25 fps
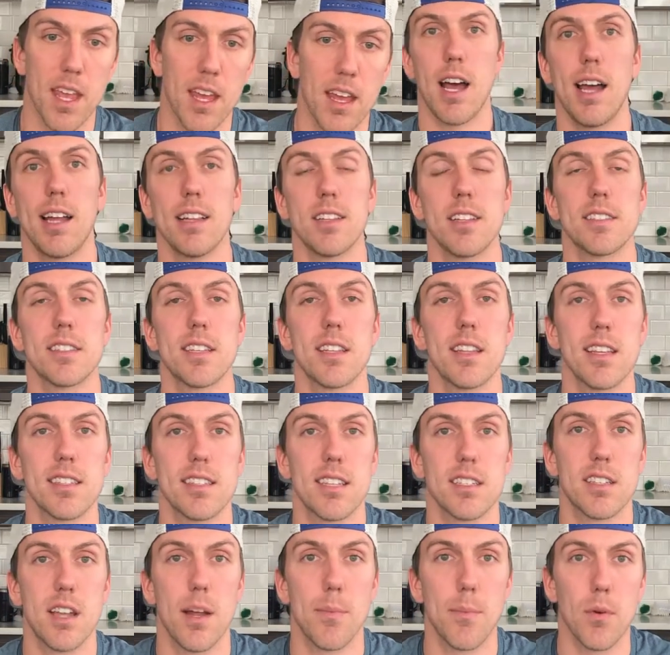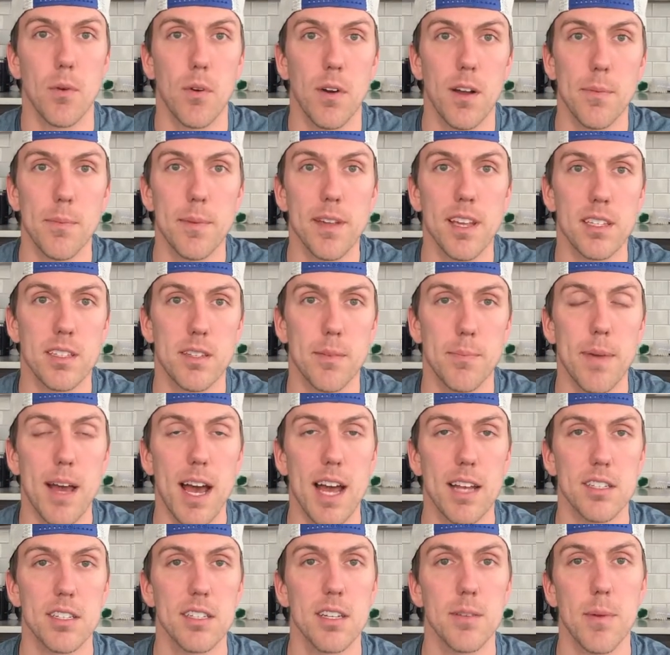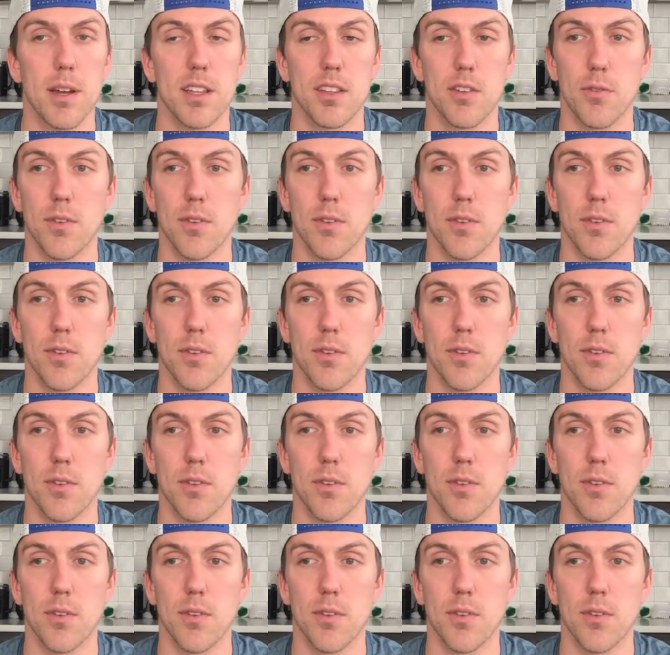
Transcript: I listed this as number 1 because I'm passionate about the